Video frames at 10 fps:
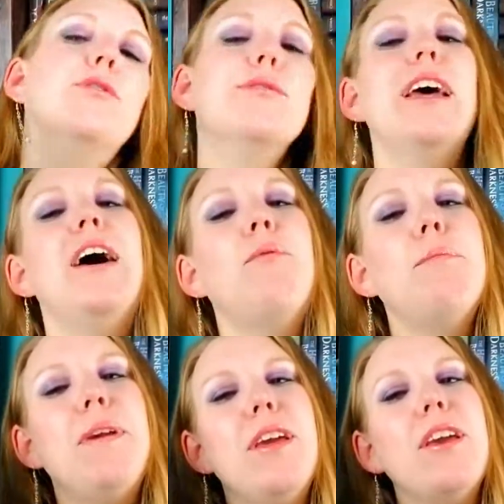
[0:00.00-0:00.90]
that would
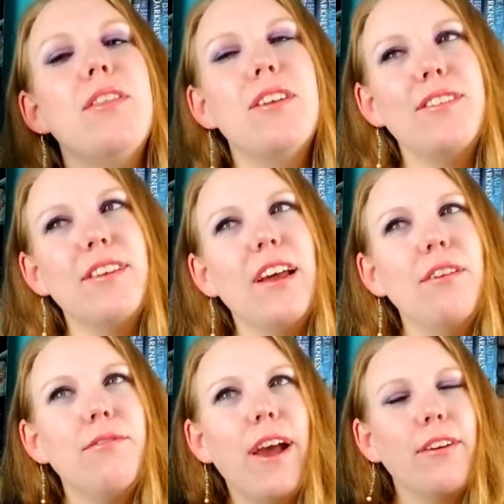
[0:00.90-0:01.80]
be the
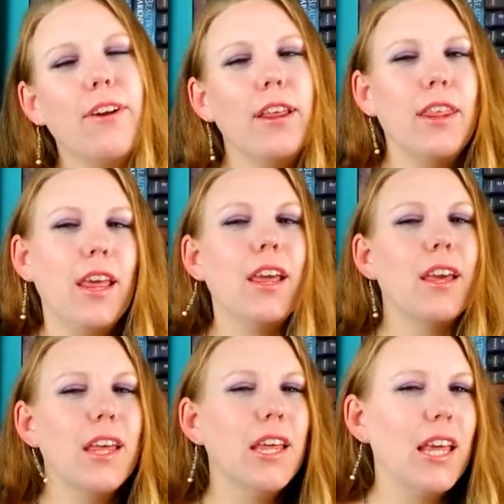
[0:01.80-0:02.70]
deciding factor, I think,
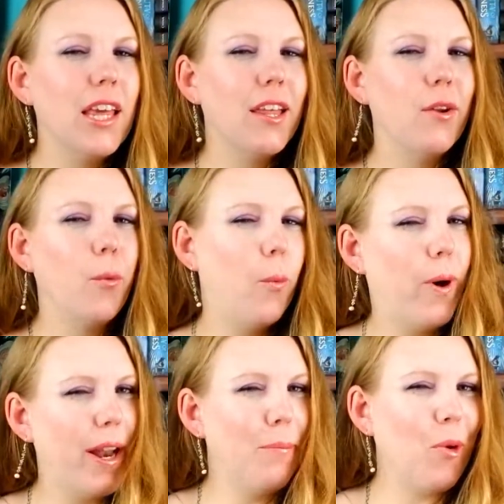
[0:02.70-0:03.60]
in
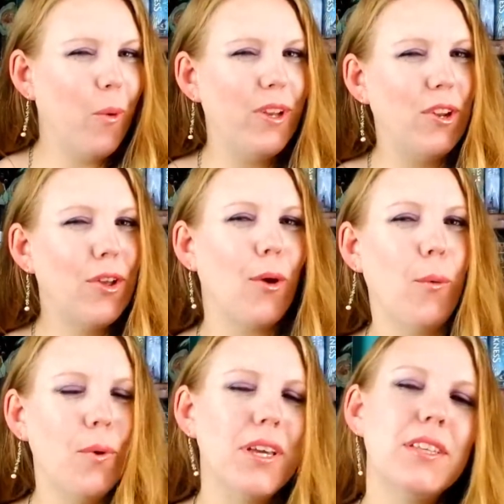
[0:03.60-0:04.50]
what I'm going to go
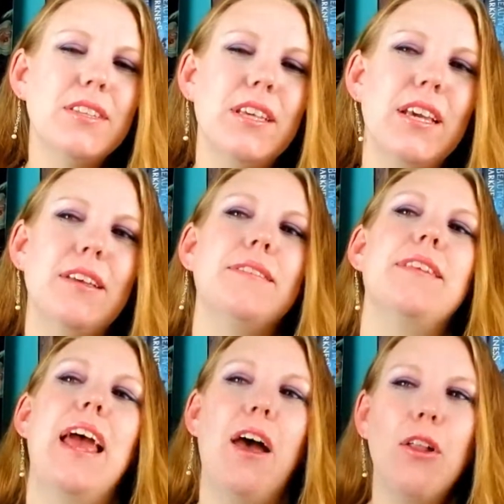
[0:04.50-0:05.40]
with is
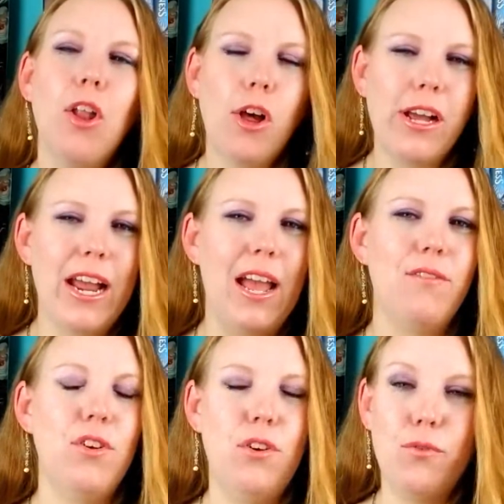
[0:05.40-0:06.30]
how long I have
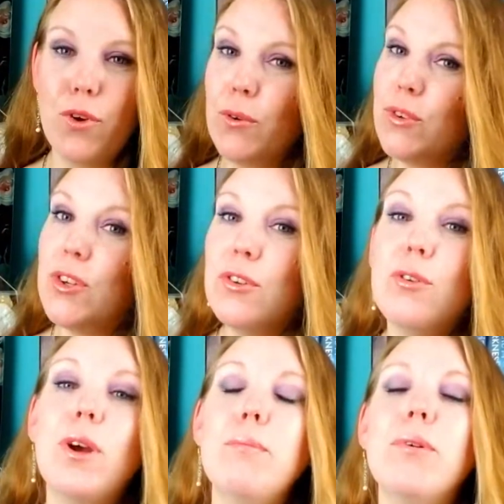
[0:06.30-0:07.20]
to devote
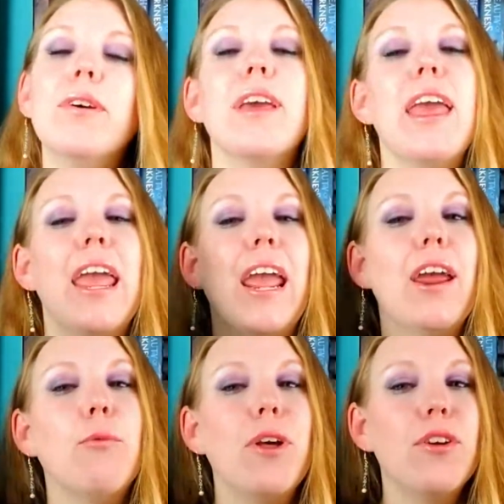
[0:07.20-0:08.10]
to a book
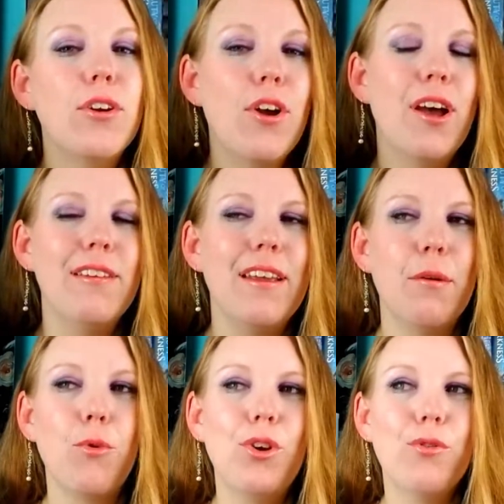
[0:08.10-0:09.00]
and whether or not
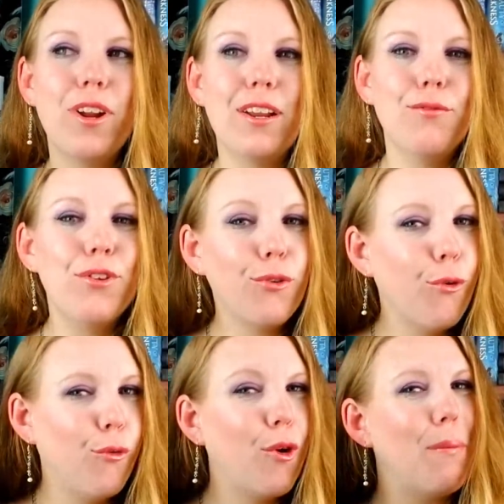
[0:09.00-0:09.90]
I'm going to read it in
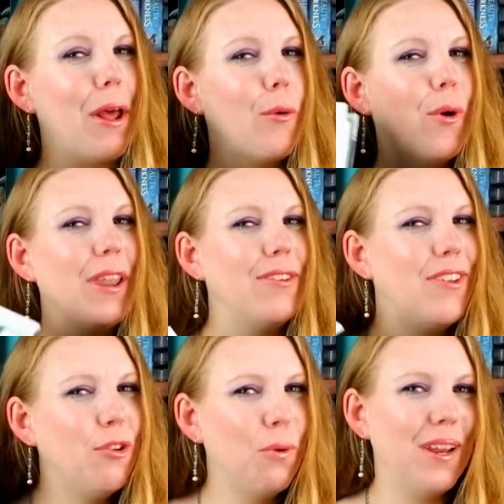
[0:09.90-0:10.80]
physical format or
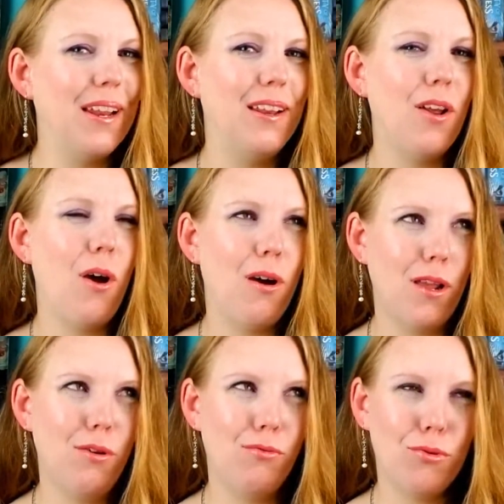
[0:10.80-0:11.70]
listen to it in
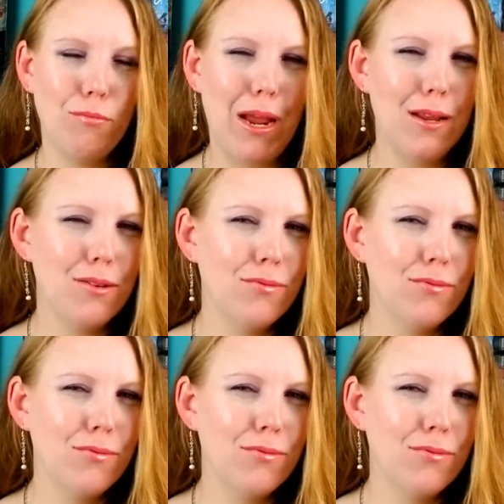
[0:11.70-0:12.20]
audio format.